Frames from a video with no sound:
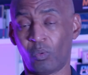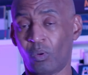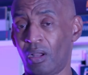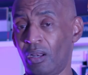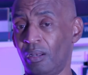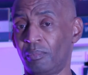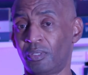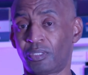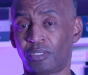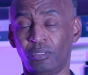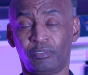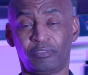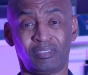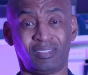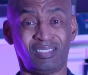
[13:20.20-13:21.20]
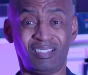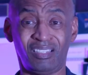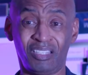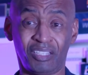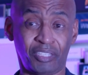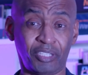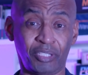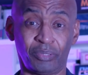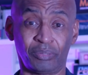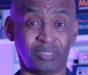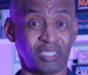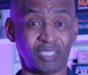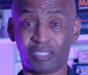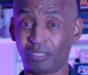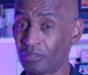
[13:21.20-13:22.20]
1 and number 2 for the EQs.
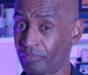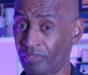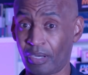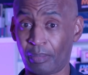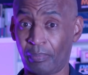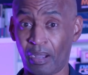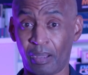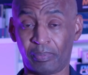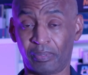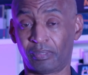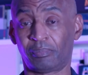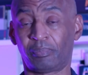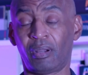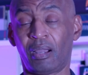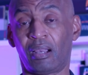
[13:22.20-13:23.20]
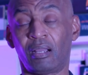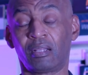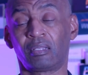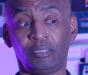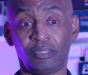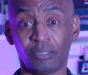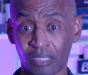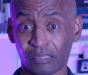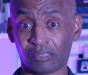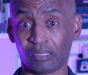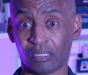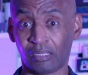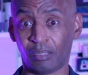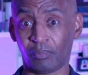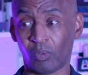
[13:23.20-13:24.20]
EQ is a very popular product. You're not
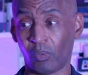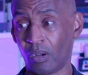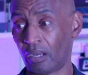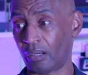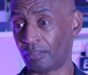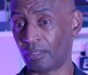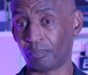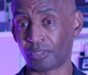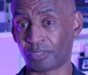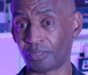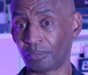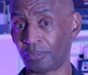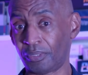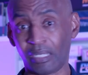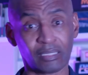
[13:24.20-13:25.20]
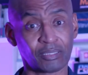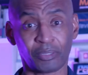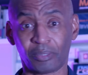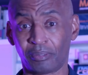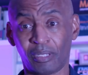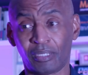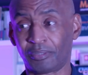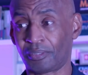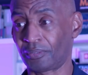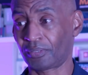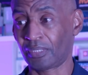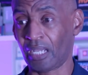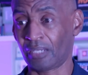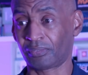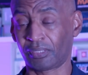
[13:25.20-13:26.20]
selling number 1 or number 2. You got to turn around to your
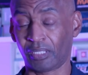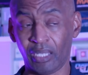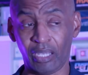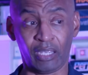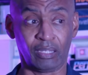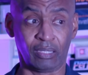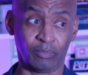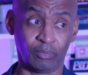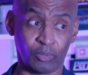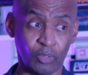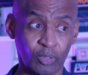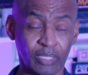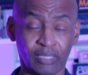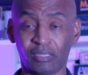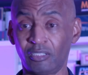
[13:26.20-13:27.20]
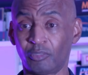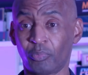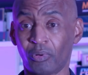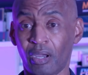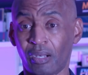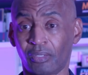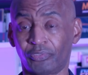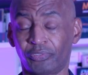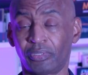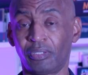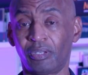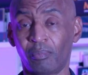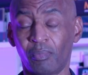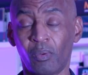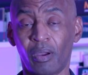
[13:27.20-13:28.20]
staff and say, hey, go get these products. They're
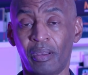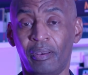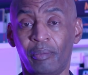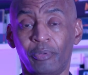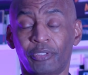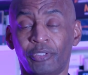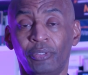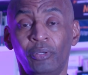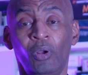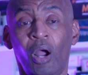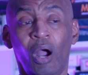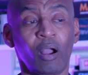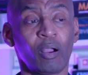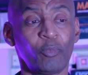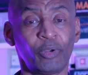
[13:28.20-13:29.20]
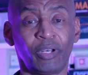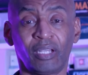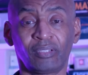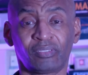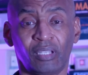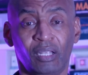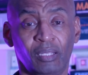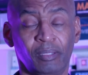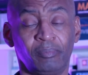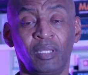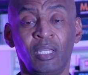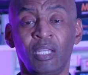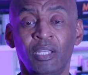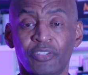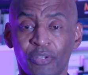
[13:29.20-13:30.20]
number 1, number 2. How come we're not selling them?
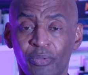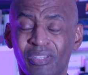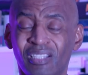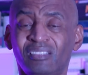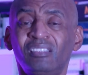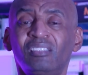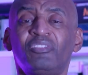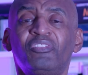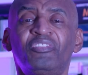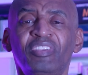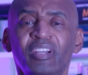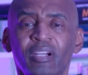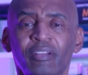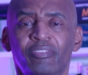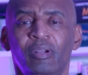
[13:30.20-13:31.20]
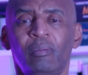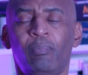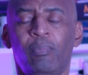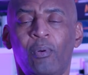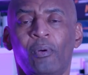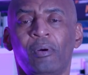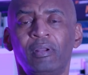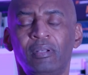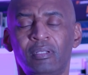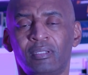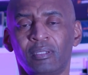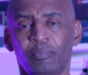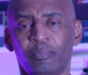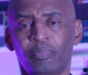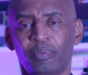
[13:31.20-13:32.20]
So this is very, very important
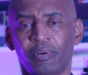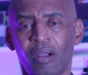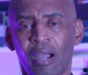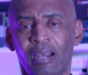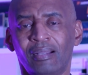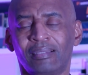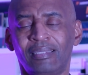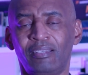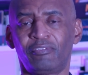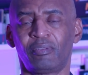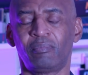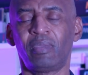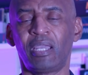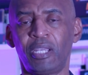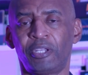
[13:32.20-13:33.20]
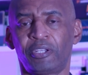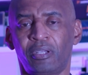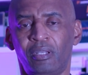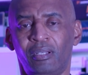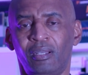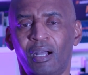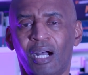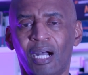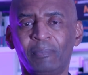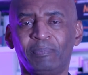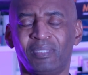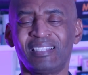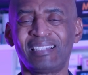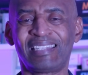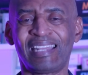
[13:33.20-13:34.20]
product information,
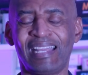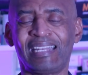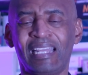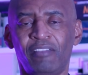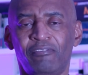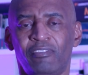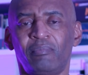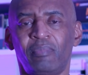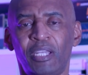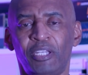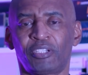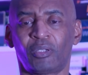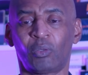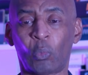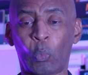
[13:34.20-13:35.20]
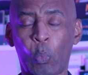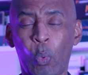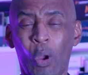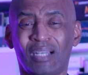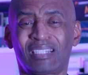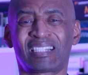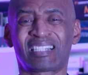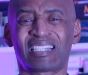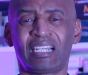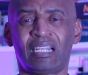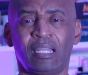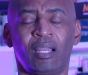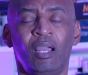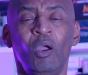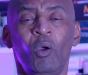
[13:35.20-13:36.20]
up-to-date information of what's
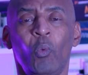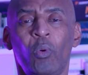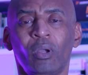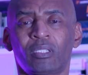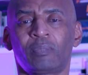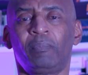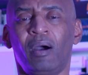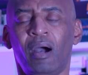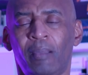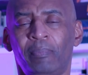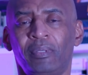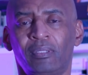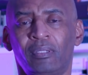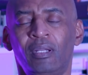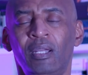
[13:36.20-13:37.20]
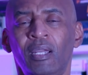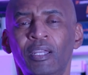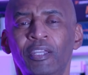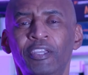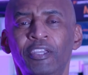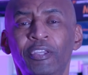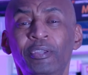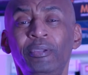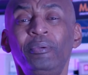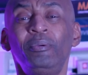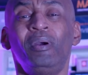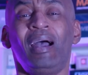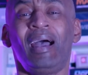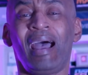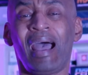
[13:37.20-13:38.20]
selling, what's popular.
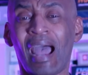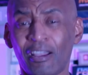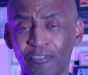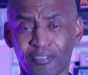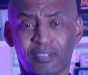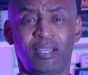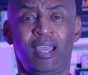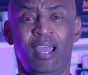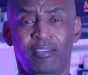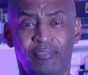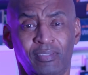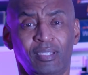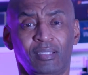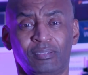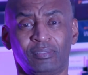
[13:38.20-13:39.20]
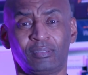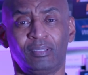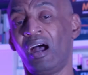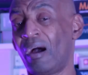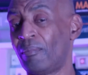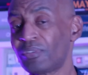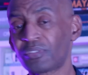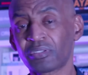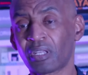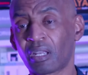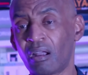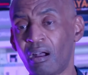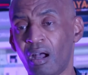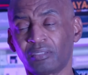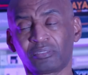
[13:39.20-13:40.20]
You have to have this. How much does it
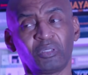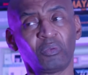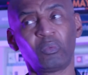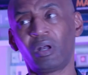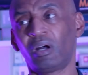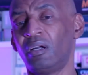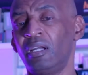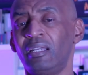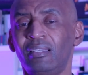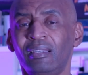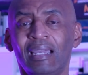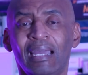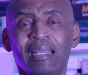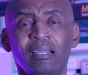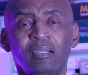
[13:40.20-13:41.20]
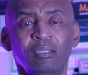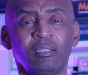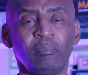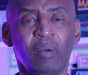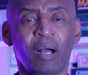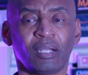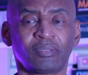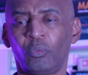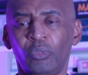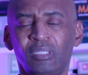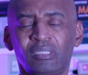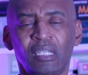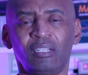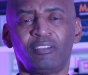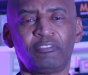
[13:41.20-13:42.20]
cost? Well, you got to get a little buck. We
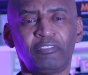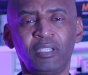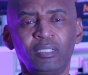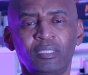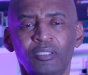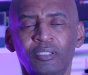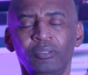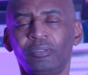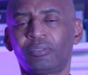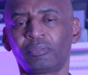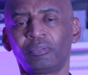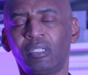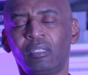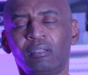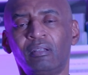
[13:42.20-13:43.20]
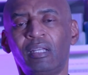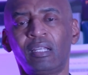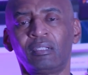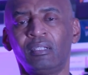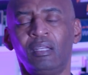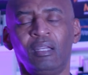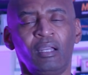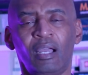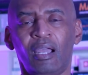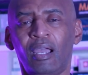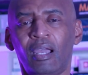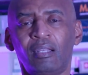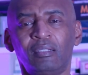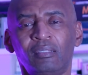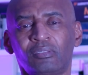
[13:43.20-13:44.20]
send a feed to you through the internet,
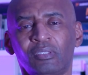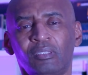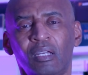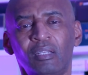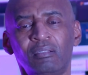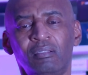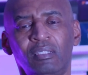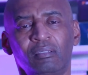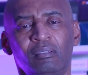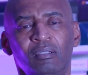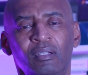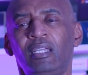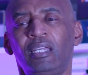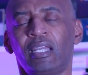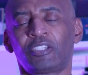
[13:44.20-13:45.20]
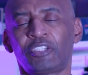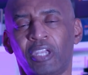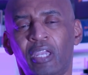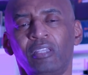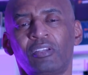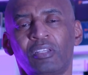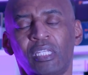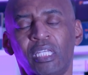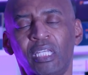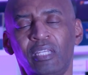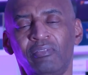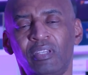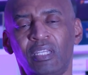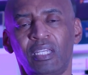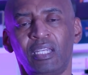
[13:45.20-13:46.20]
and it's a done deal. Exchange
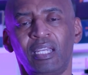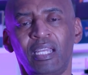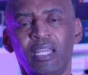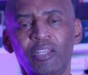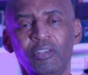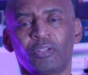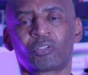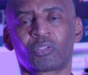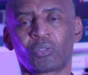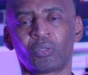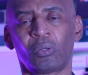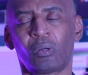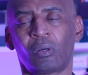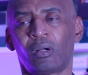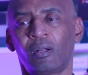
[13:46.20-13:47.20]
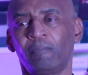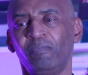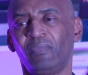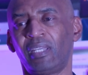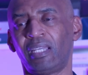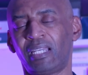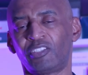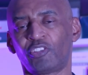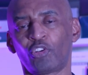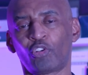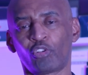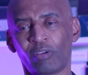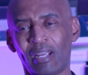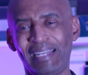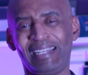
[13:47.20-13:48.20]
TV in your store. It's
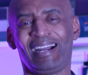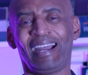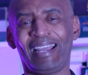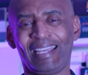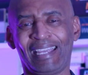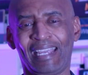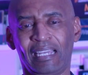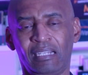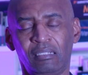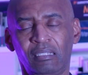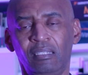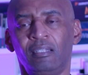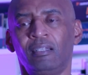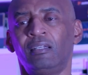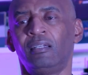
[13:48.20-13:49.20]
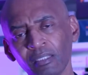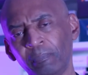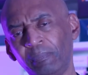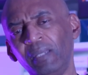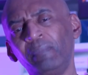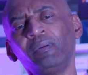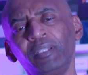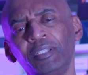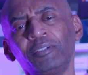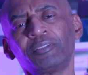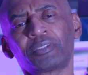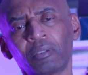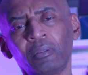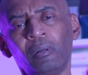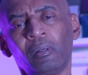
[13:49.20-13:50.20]
great eye candy. The people in your
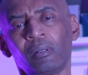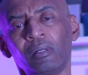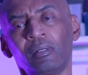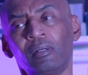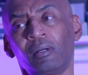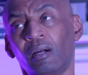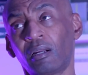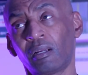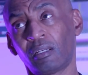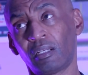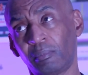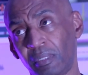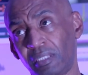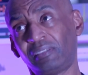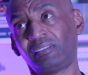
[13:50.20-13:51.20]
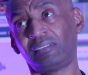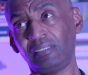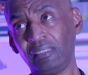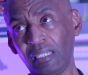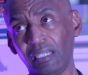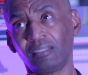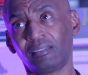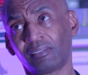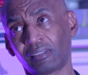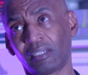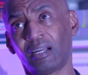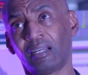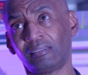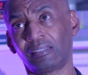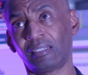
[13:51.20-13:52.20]
store are going to be seeing this
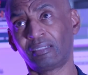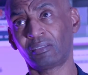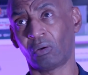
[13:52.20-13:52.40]
content